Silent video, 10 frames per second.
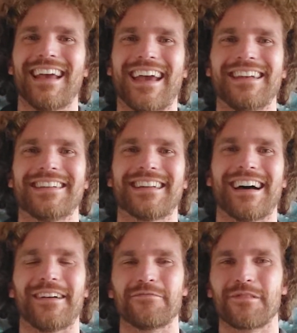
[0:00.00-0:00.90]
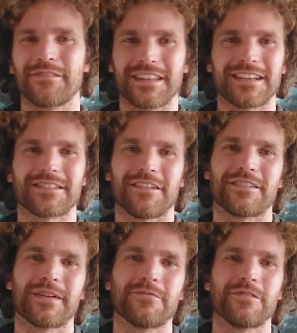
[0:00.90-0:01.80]
and um, we're really
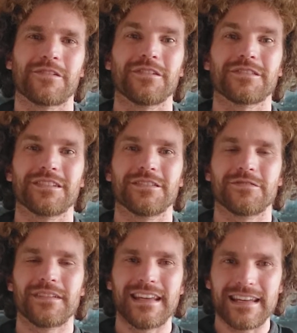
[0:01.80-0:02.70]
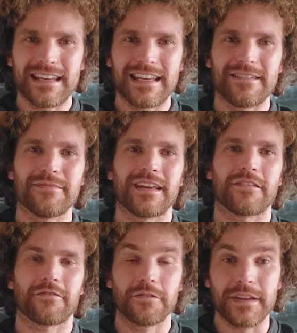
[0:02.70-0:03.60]
excited about what God's going to do in him
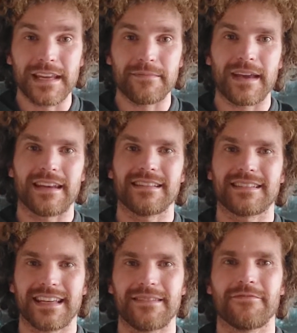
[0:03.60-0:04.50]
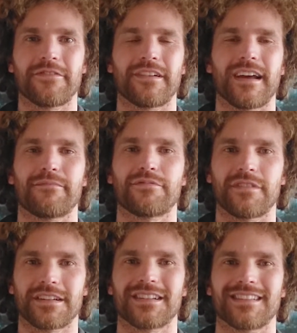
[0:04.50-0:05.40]
and through him and his team for our
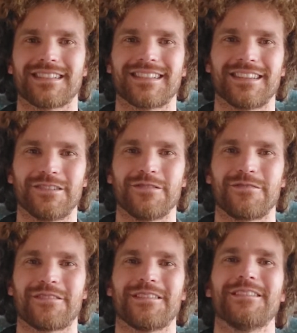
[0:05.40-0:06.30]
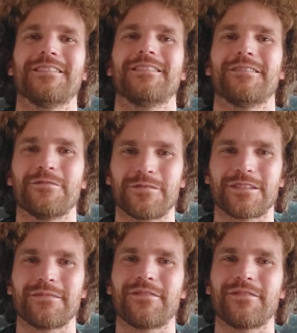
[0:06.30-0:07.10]
precious youth awesome.